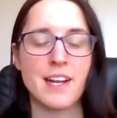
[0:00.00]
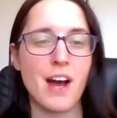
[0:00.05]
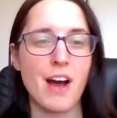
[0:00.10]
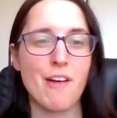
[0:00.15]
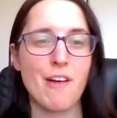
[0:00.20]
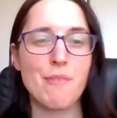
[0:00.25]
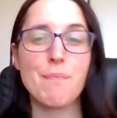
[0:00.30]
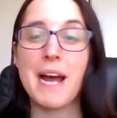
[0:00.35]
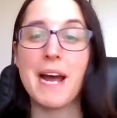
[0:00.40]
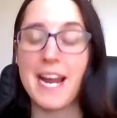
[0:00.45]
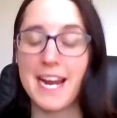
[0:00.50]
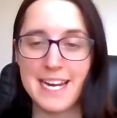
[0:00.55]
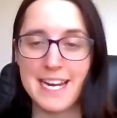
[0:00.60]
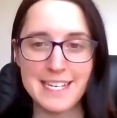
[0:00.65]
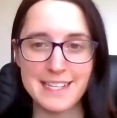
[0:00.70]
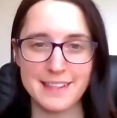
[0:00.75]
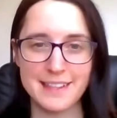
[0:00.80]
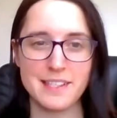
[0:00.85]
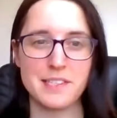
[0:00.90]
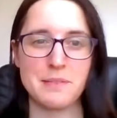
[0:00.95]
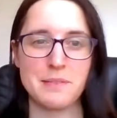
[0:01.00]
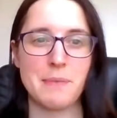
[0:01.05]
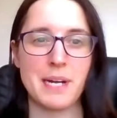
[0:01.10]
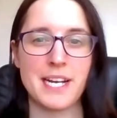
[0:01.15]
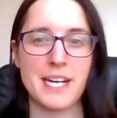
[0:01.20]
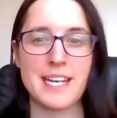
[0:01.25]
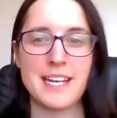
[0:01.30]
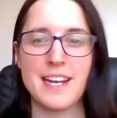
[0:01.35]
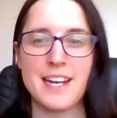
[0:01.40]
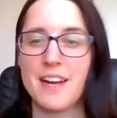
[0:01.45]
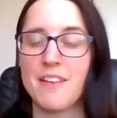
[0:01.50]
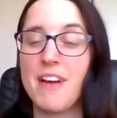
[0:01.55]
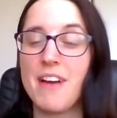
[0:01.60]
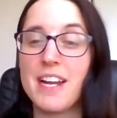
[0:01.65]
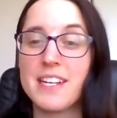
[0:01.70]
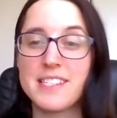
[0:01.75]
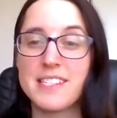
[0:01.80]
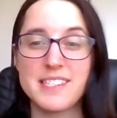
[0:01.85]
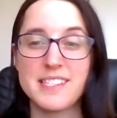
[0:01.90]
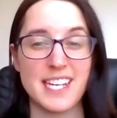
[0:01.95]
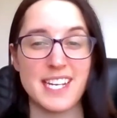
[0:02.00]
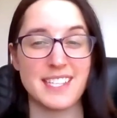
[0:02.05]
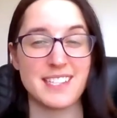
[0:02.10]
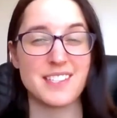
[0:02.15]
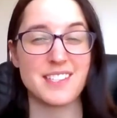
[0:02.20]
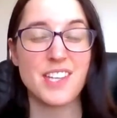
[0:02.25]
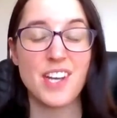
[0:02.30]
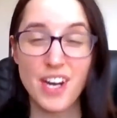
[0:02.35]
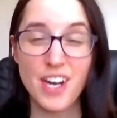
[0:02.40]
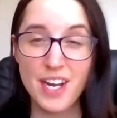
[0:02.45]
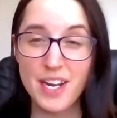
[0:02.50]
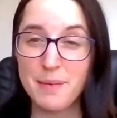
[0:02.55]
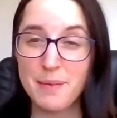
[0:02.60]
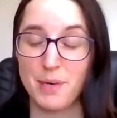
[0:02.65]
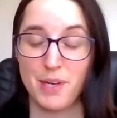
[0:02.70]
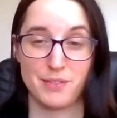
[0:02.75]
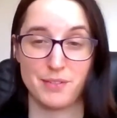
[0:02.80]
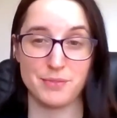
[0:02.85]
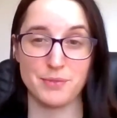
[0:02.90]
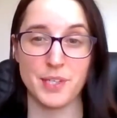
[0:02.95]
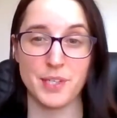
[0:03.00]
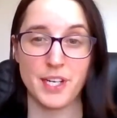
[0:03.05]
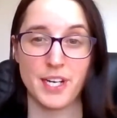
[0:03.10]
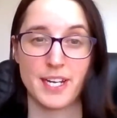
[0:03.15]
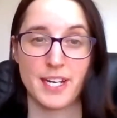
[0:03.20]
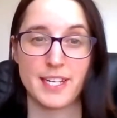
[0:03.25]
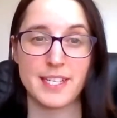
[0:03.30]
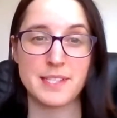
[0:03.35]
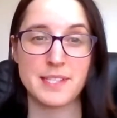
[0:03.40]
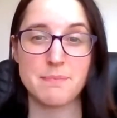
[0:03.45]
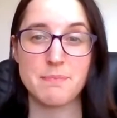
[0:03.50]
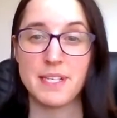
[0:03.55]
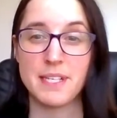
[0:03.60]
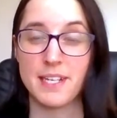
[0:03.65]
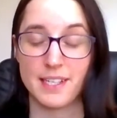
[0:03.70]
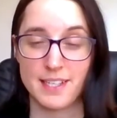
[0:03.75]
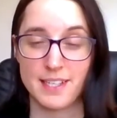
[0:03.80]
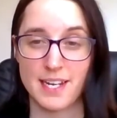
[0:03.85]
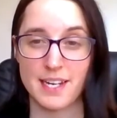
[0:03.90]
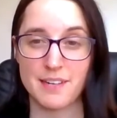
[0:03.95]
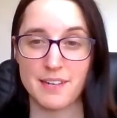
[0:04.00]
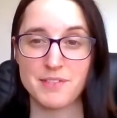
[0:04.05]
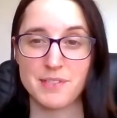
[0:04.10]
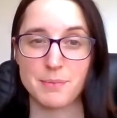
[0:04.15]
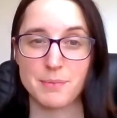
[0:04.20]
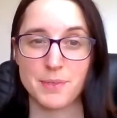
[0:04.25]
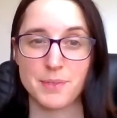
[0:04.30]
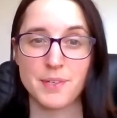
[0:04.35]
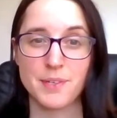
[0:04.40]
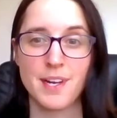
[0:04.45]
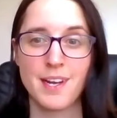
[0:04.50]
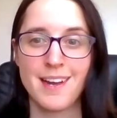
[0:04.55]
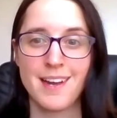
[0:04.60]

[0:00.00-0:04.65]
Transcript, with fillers: I've paid this money, I've had to take time off work, it's been uncomfortable,